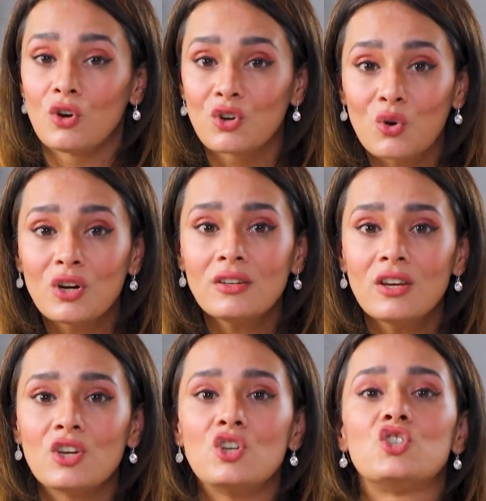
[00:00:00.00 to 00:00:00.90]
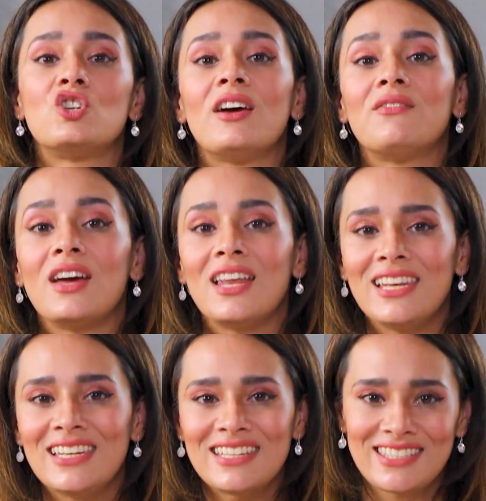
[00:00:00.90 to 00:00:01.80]
Rohan should have
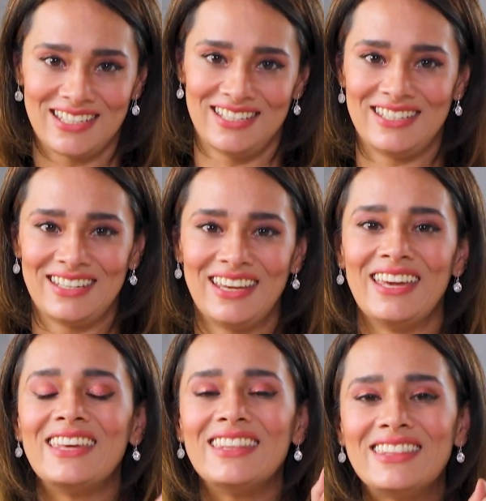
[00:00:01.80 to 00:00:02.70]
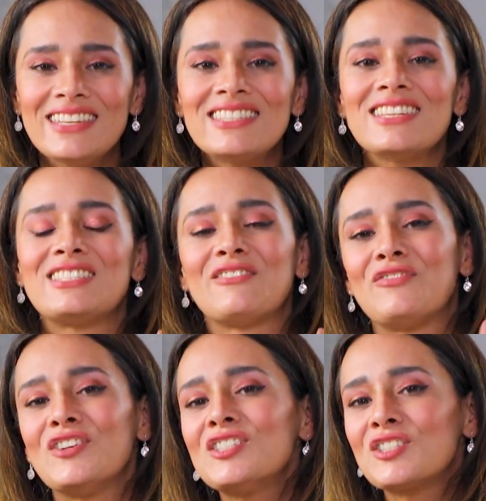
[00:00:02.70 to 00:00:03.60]
listened. This is the
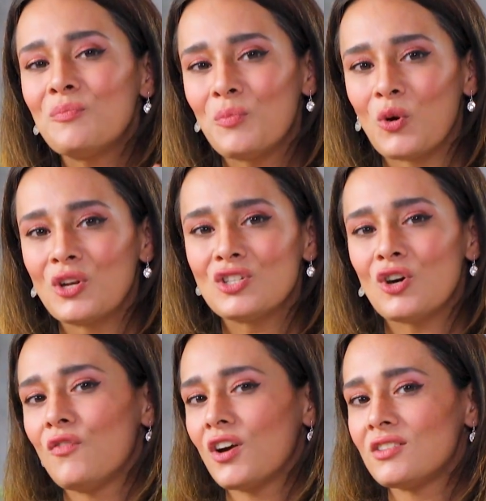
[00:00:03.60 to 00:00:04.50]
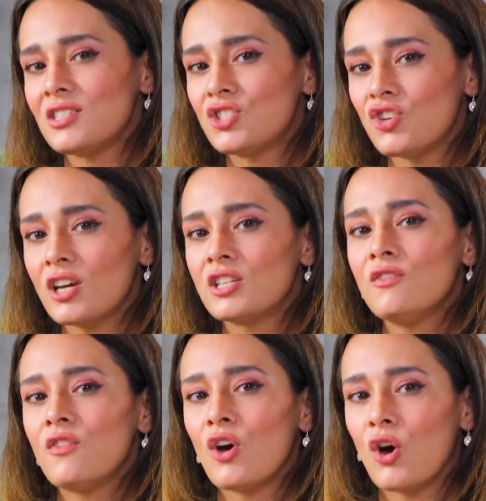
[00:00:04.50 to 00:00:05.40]
first component of a
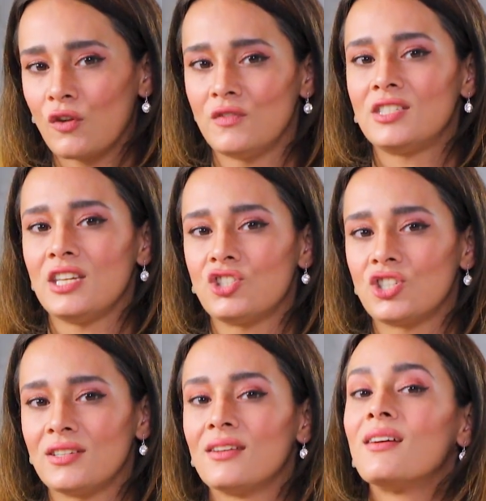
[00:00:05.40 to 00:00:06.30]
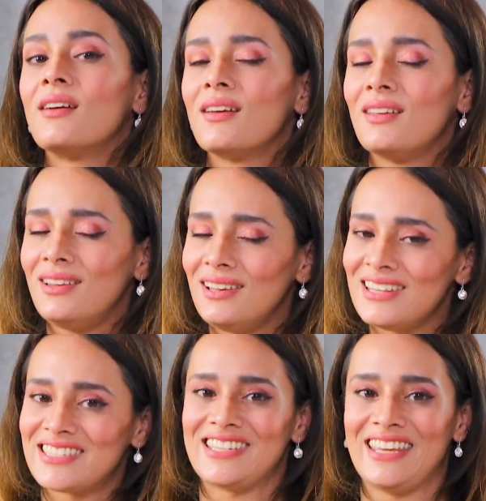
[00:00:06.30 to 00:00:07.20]
constructive conversation:
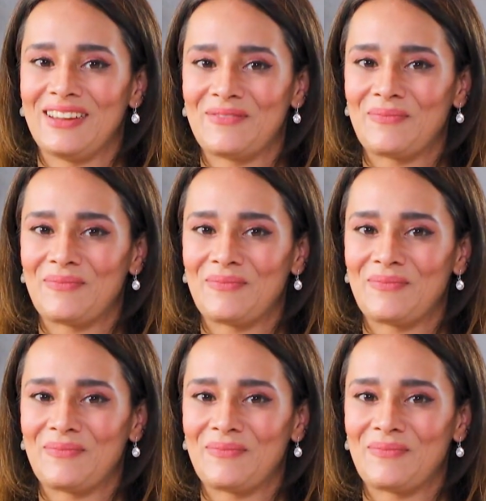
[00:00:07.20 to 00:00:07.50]
listening.